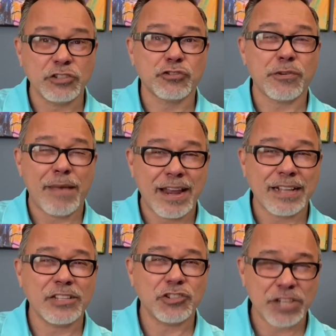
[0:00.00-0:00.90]

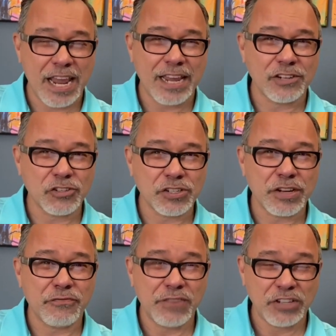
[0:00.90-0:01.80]
dramatically change
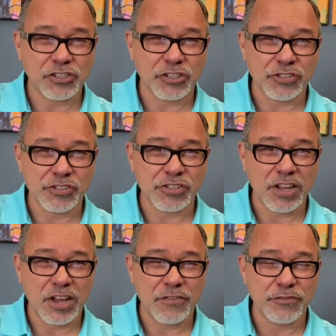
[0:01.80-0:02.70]
features
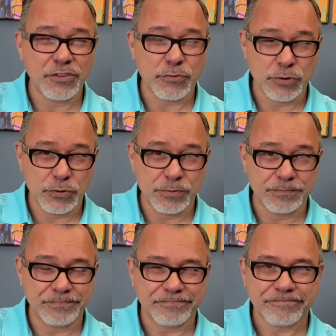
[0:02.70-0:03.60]
of the room.